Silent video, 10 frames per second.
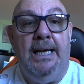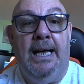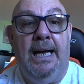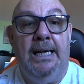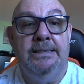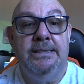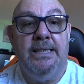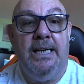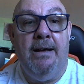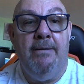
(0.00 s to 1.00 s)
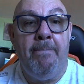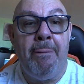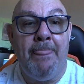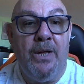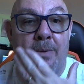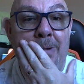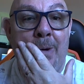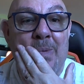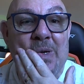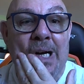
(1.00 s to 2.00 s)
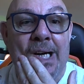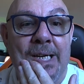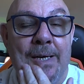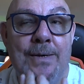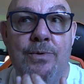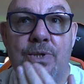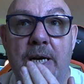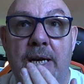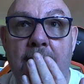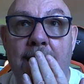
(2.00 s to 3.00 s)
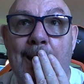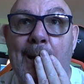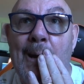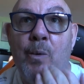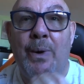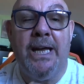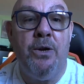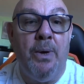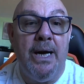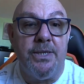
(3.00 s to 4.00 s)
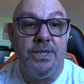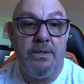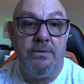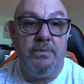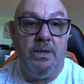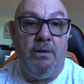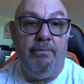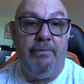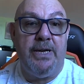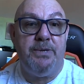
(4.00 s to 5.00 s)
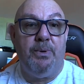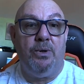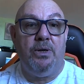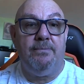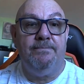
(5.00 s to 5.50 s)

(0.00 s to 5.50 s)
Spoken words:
And at the moment, I use Wicked Wires on Facebook.